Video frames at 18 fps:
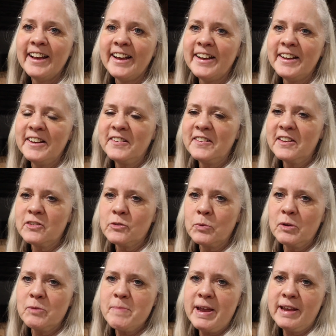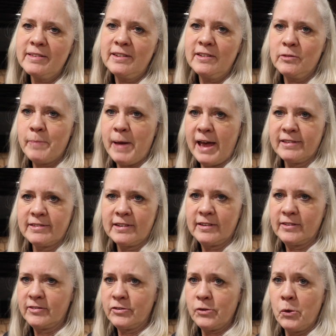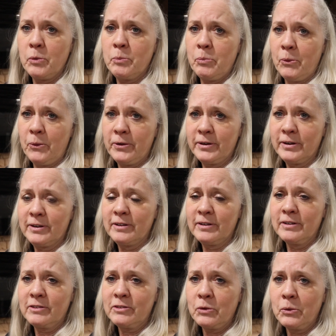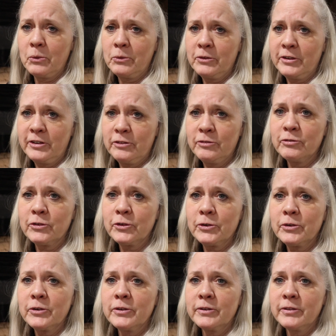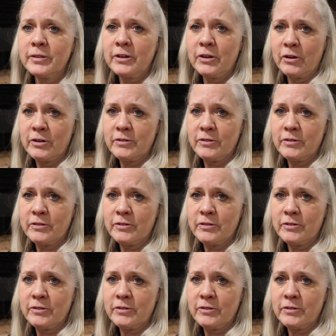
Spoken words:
And that's what makes these baskets so important and so good for the